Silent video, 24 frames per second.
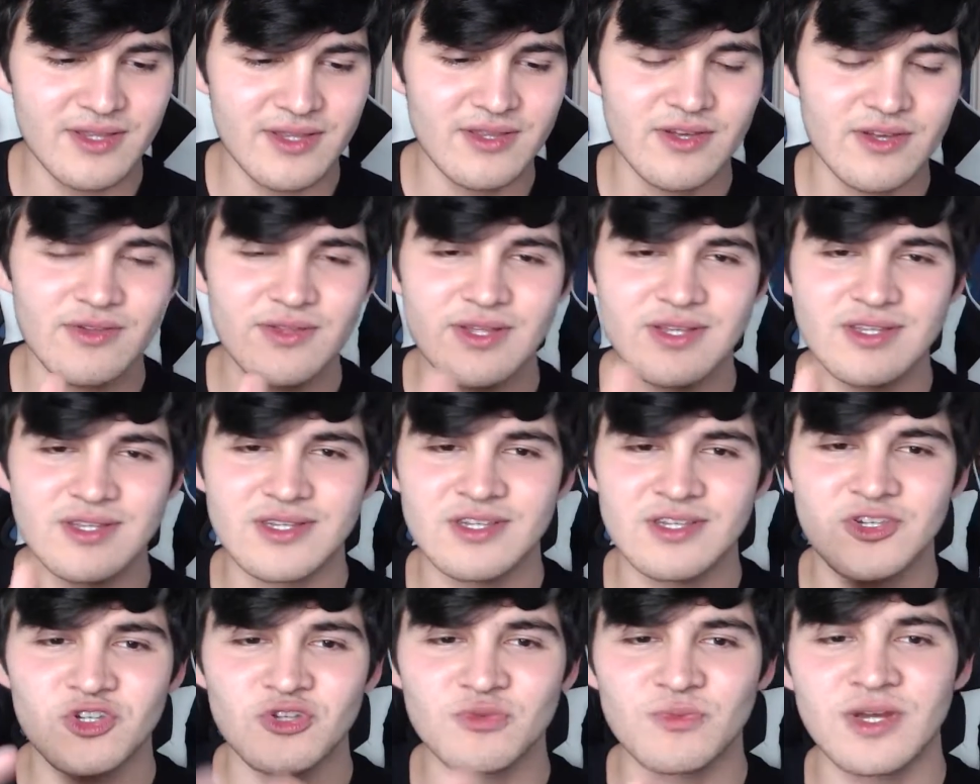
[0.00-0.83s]
You know, these
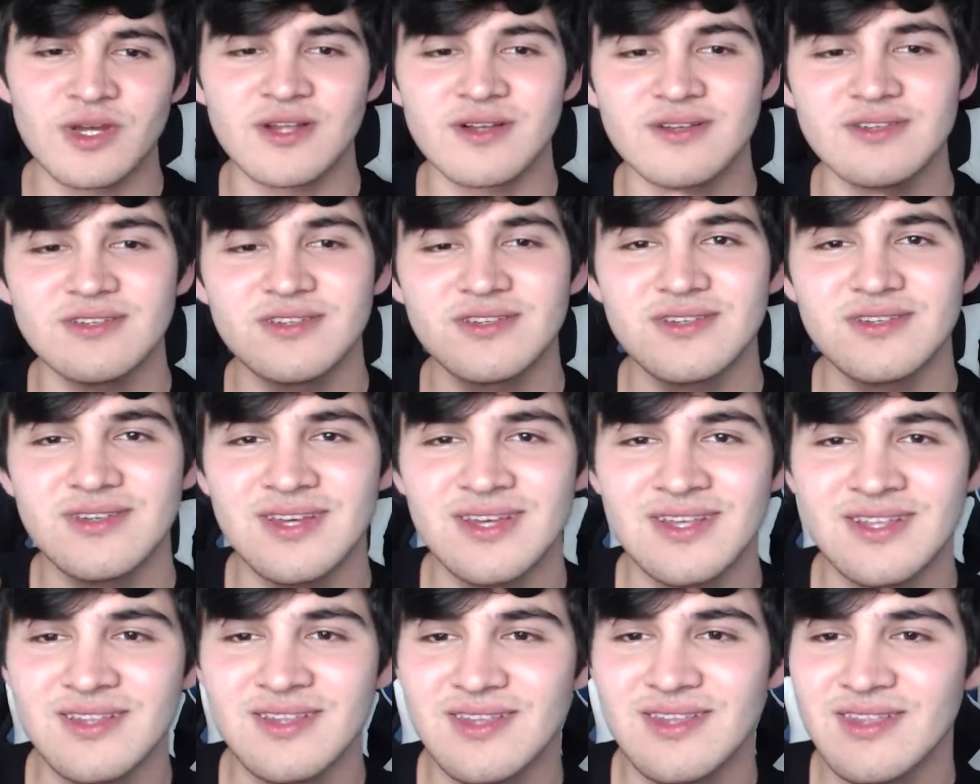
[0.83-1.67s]
instrumentals
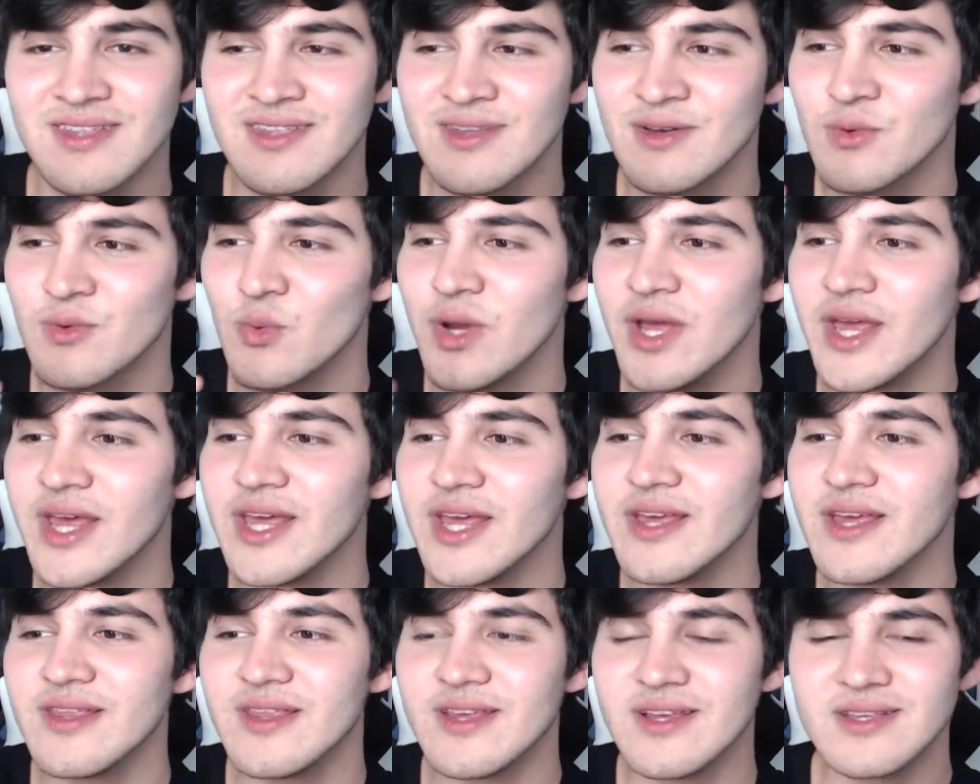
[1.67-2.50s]
and the
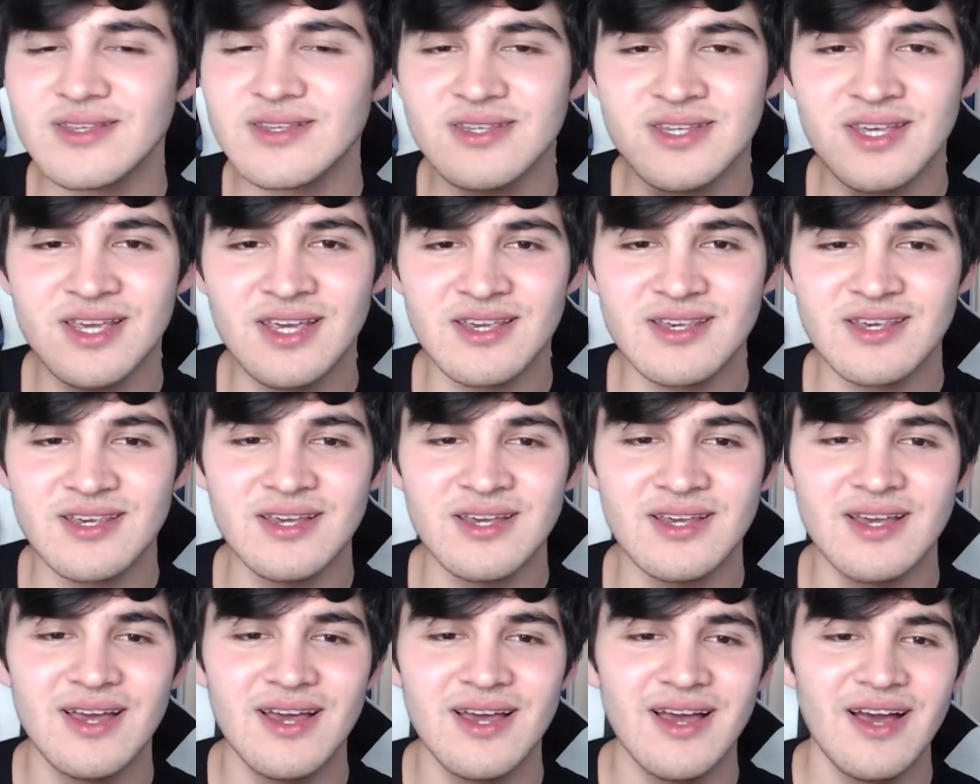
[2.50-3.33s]
way they
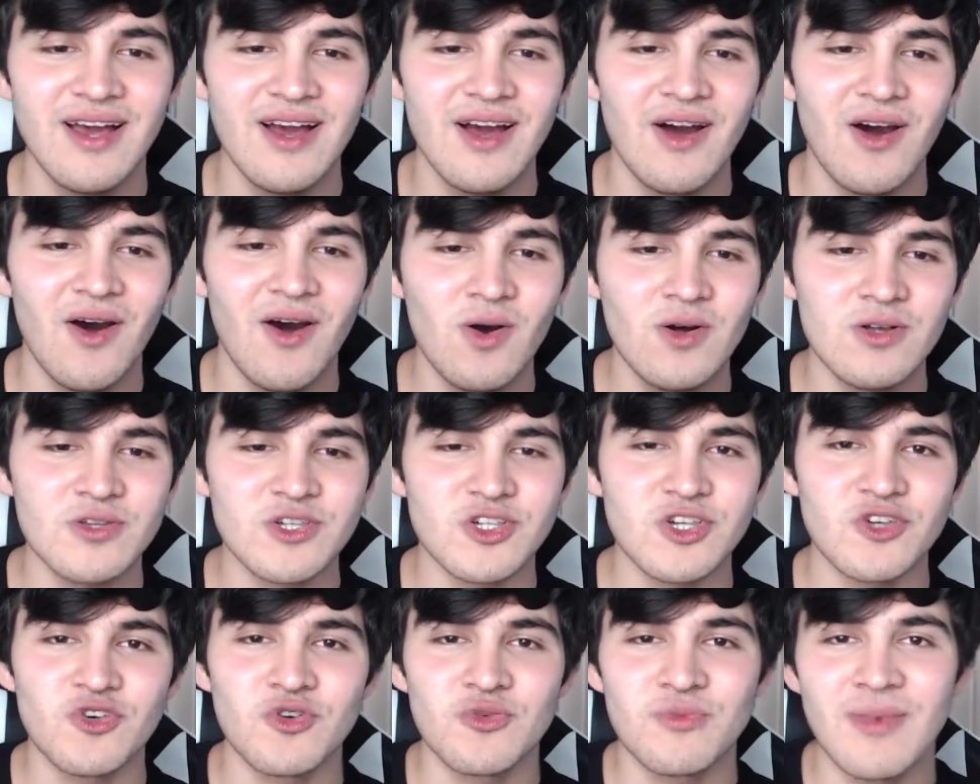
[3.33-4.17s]
singing
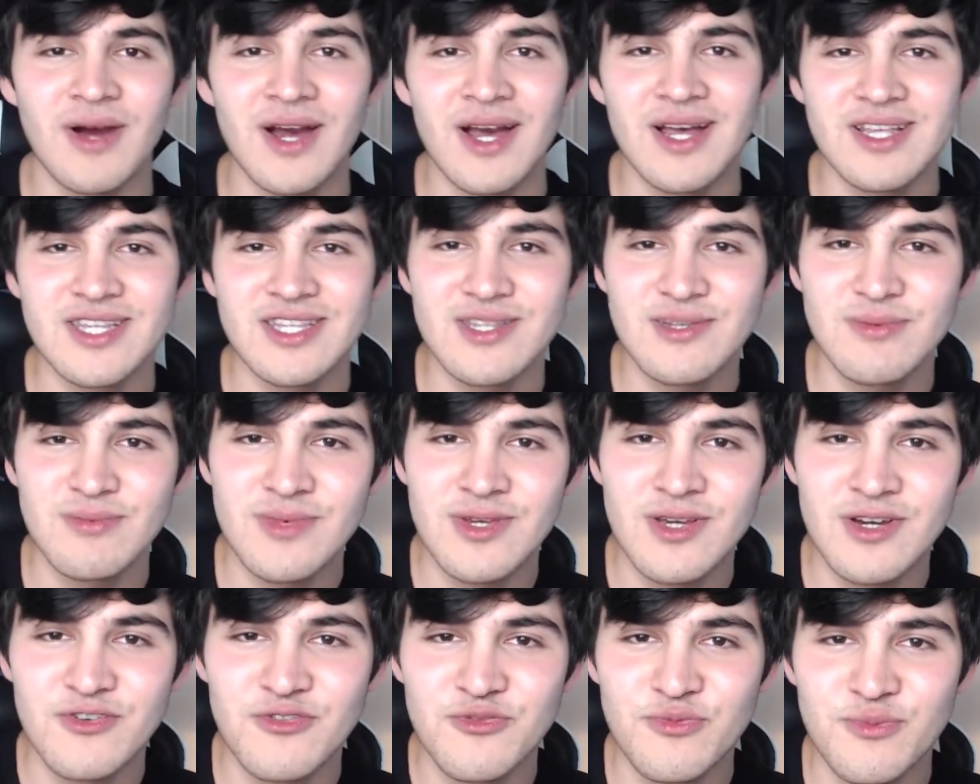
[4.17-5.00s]
also reminds
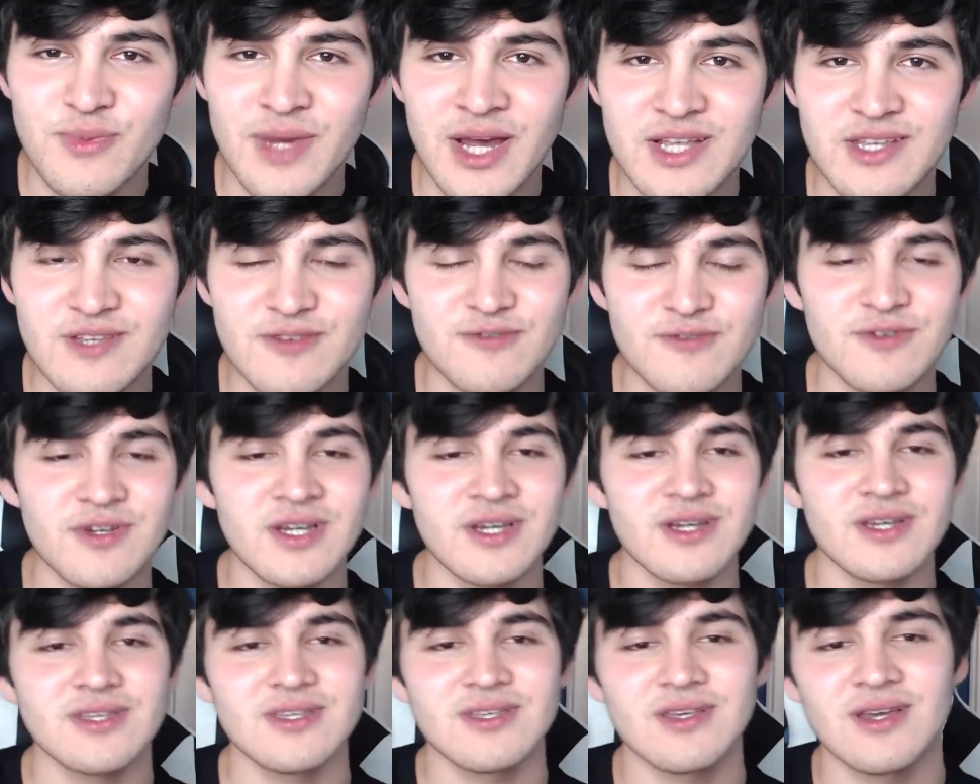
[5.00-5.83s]
me of
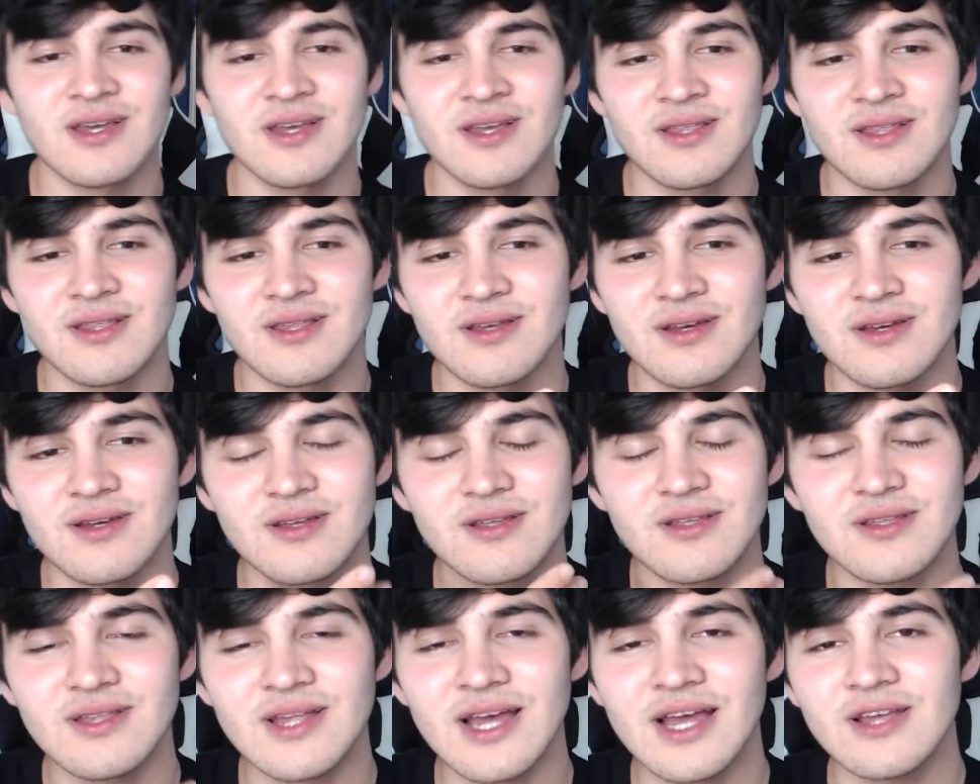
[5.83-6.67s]
Metafix, and
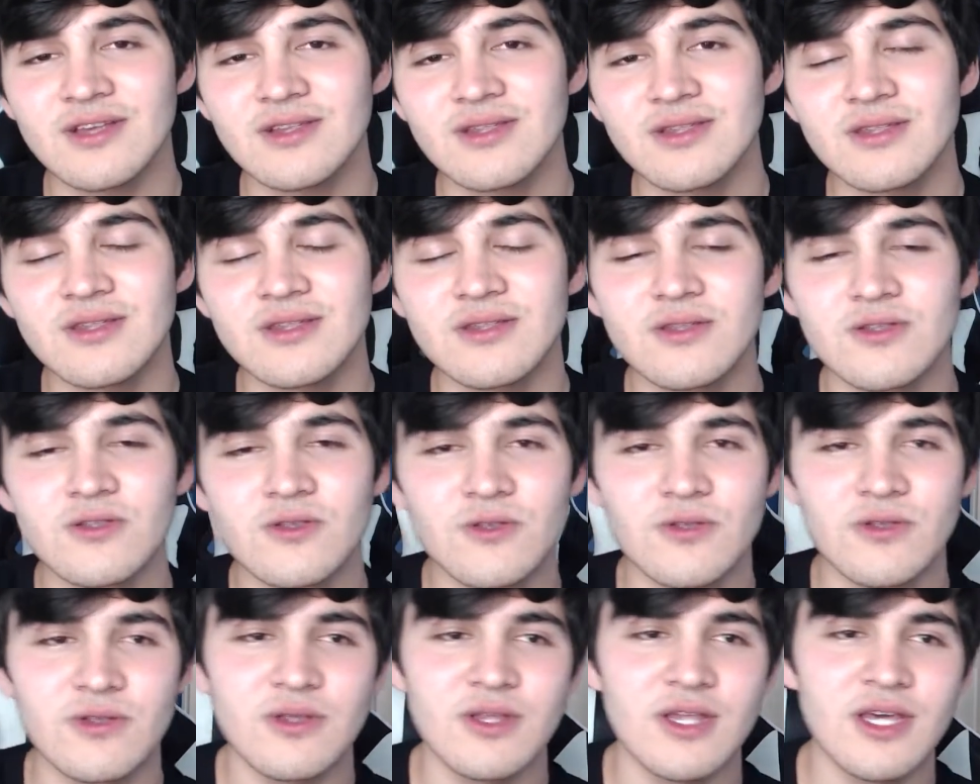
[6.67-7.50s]
that
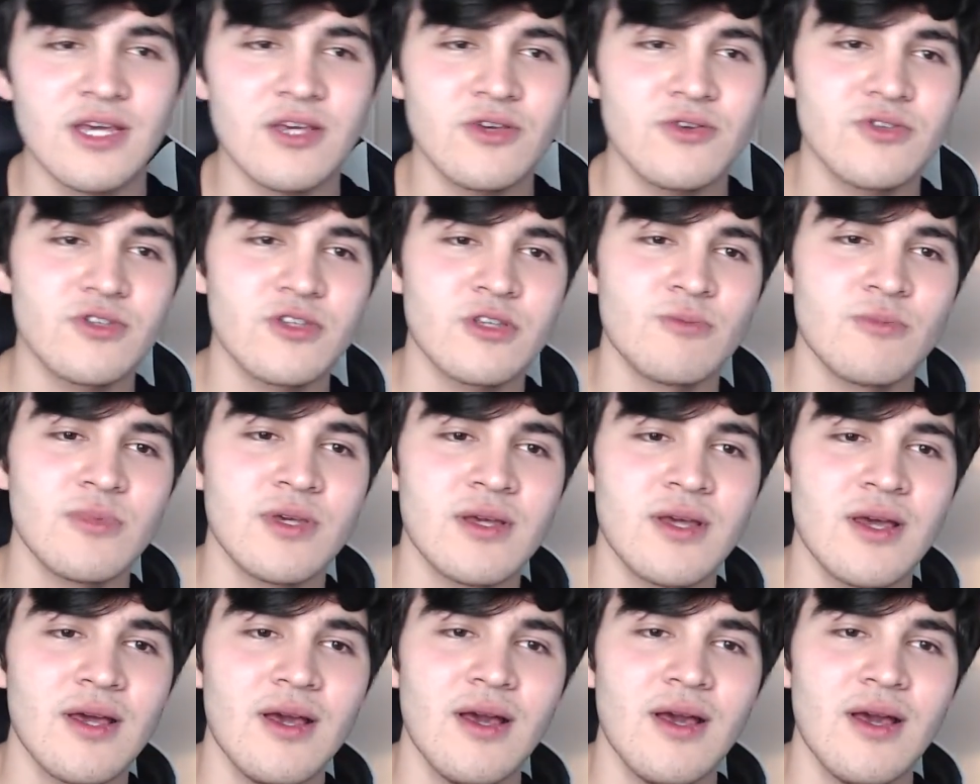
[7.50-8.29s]
they used to be